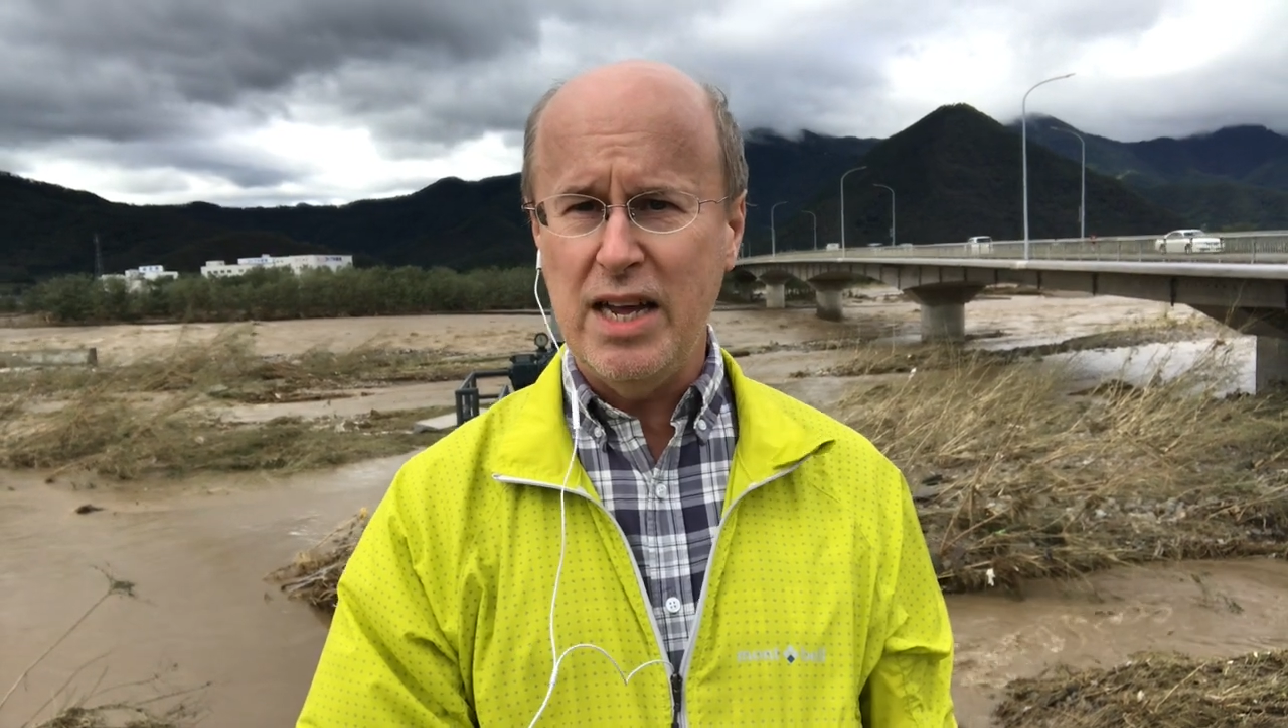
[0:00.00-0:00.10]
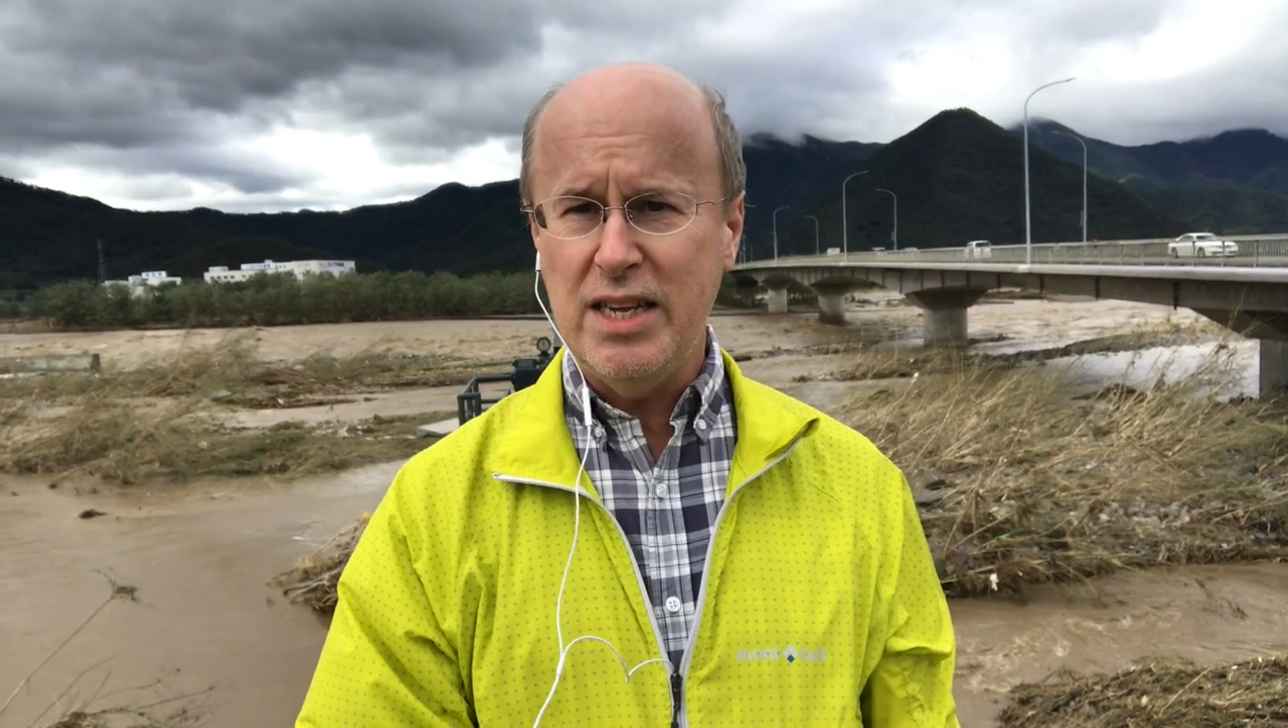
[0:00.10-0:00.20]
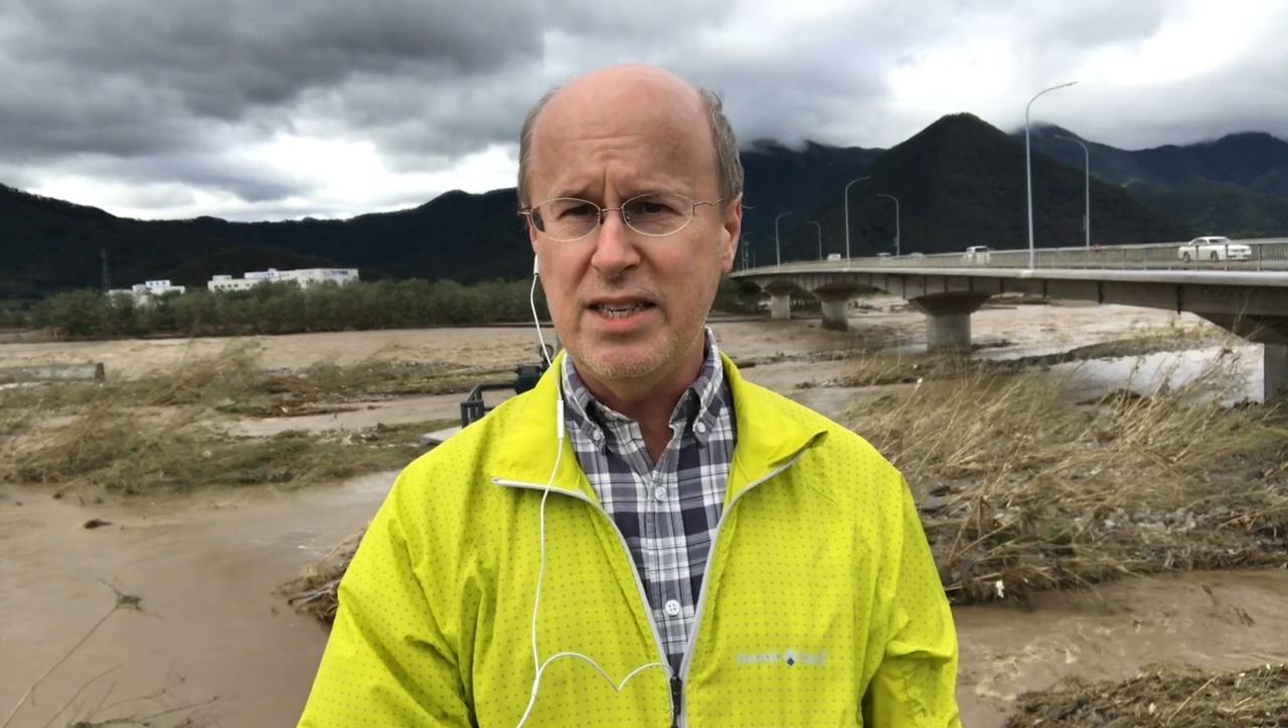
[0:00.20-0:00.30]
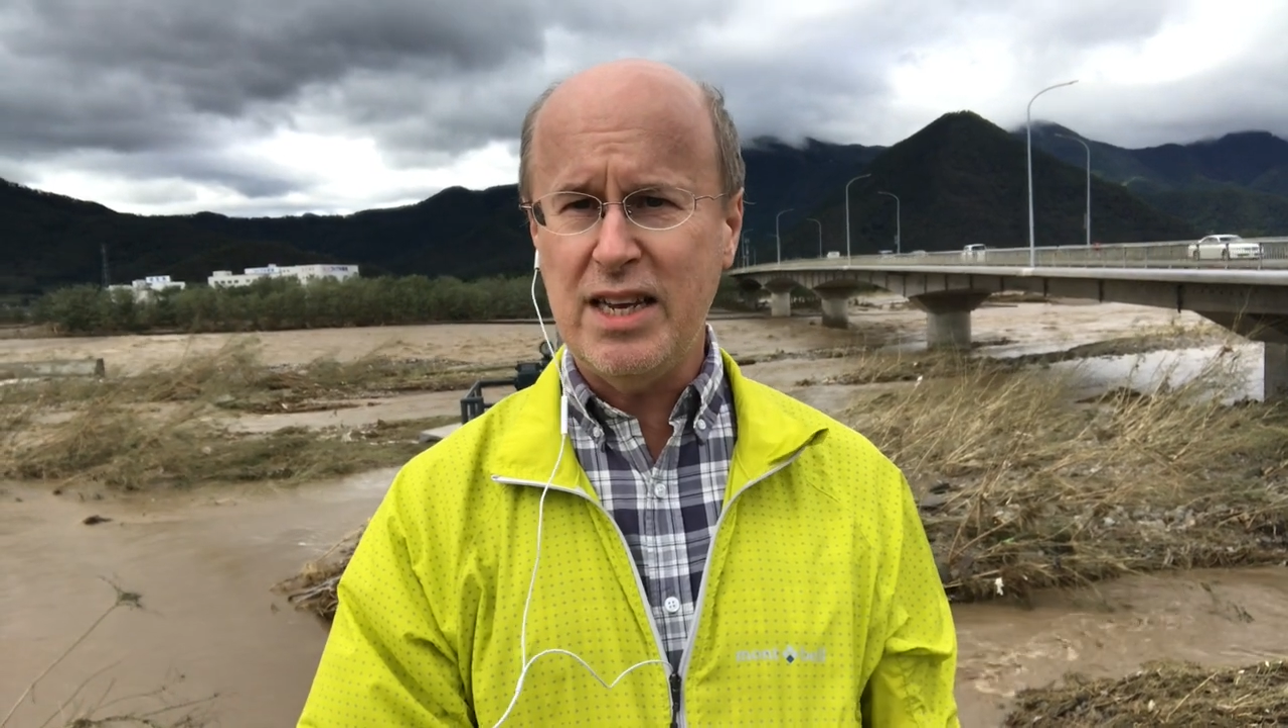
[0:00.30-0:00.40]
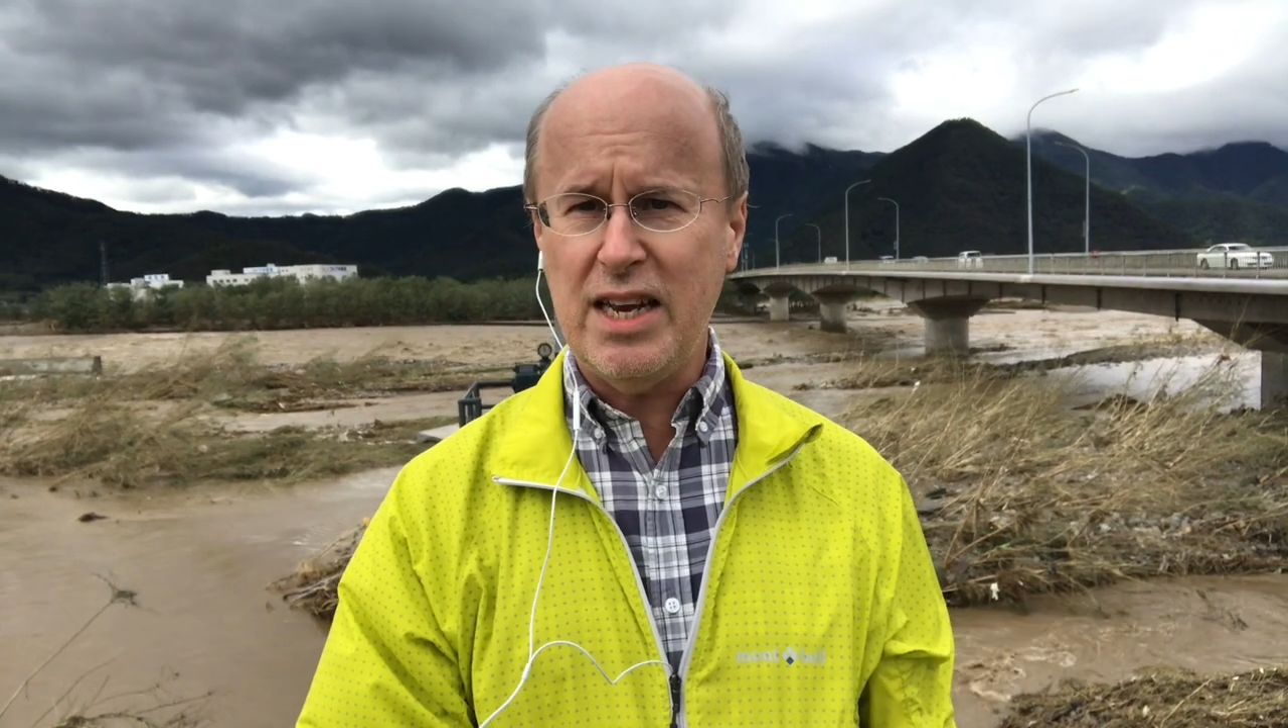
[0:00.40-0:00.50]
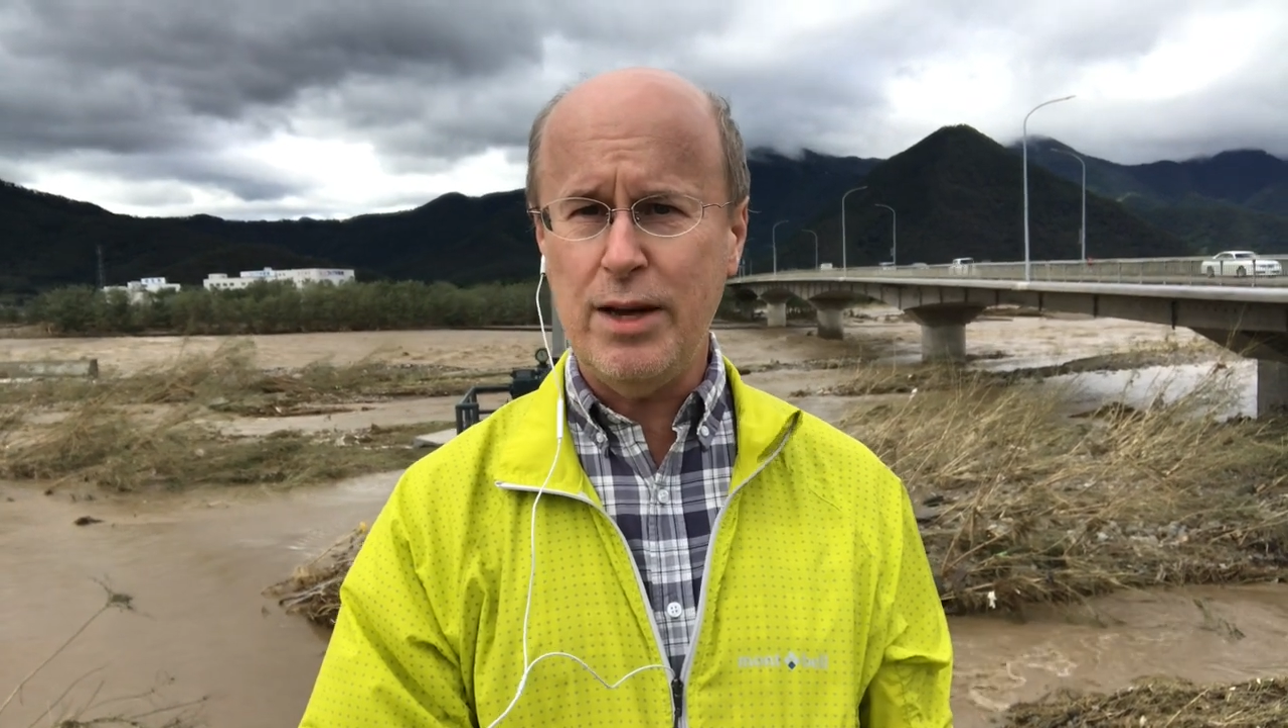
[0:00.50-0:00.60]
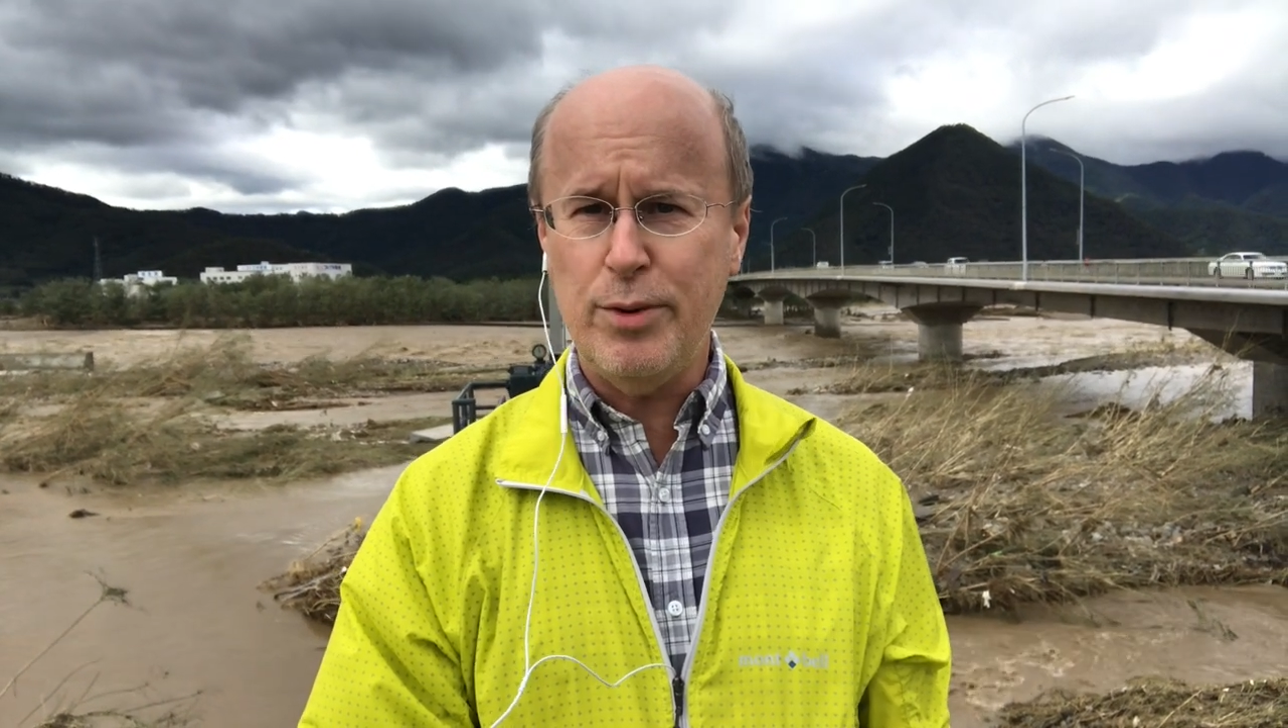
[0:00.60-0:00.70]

City,